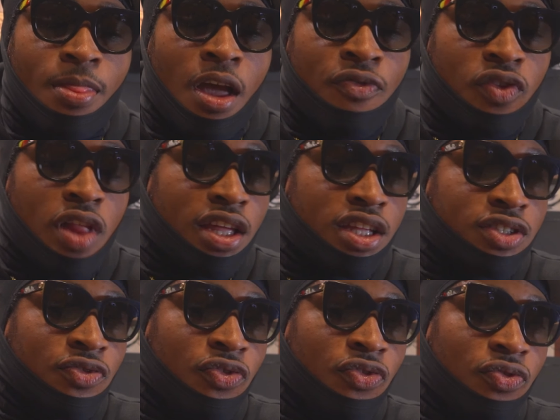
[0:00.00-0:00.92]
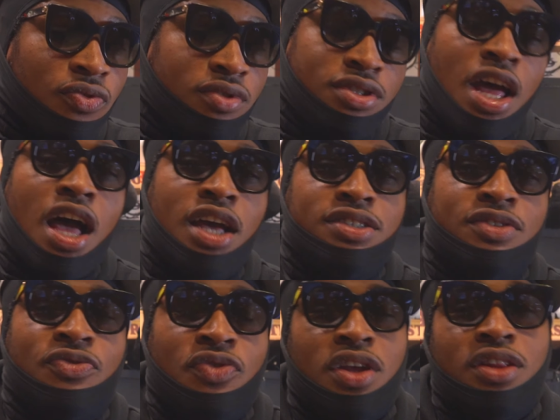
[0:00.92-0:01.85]
I feel like it's, nah,
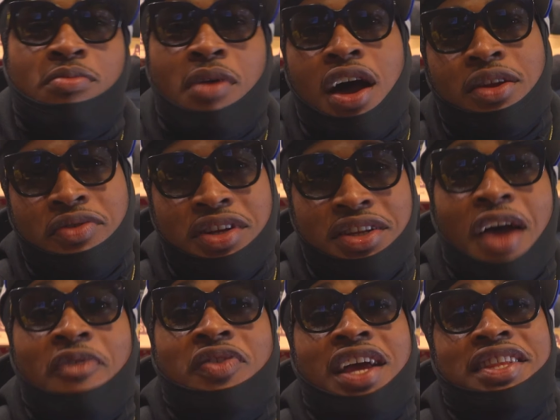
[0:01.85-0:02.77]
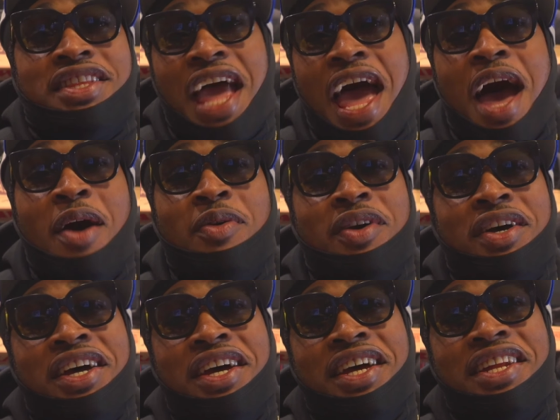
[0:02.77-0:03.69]
it's fairly moderate. I feel like now,
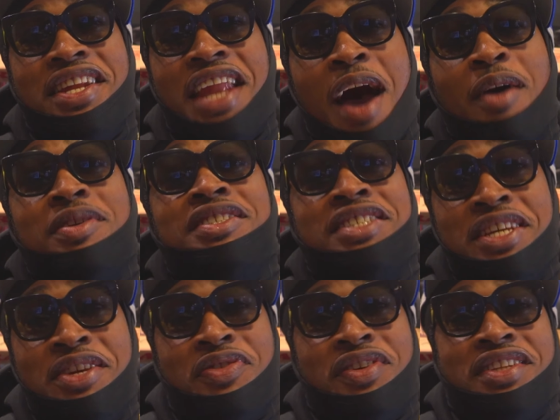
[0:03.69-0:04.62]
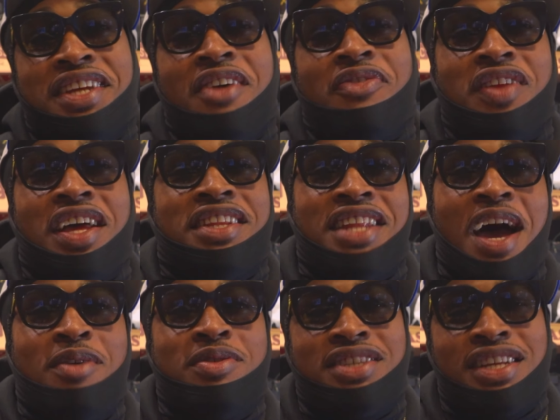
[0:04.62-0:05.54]
now it's even. I feel like
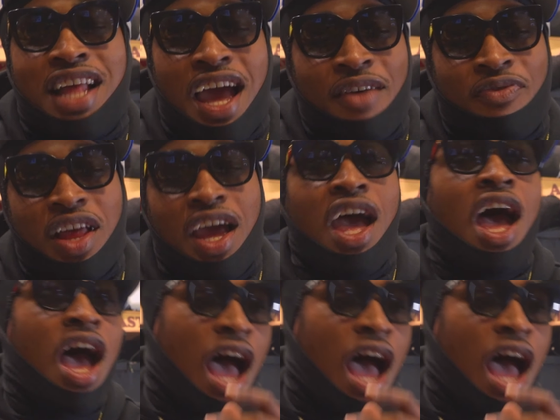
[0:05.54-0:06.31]
now it's, like, I feel like,